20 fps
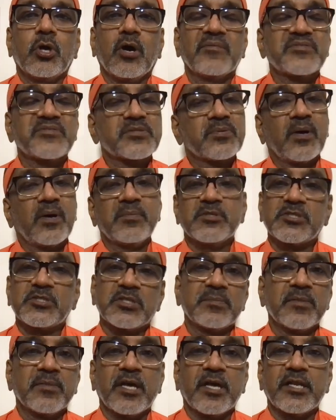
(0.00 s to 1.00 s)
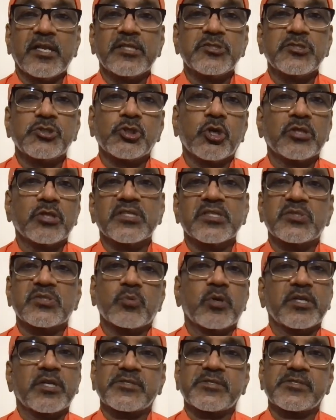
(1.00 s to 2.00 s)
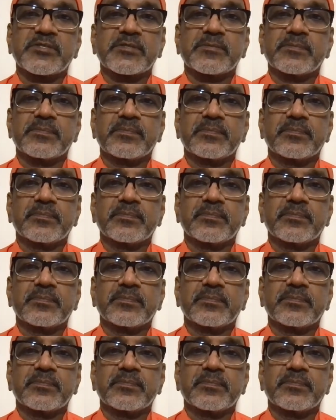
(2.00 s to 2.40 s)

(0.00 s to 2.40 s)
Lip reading: of Swami Chinmayananji on this verse.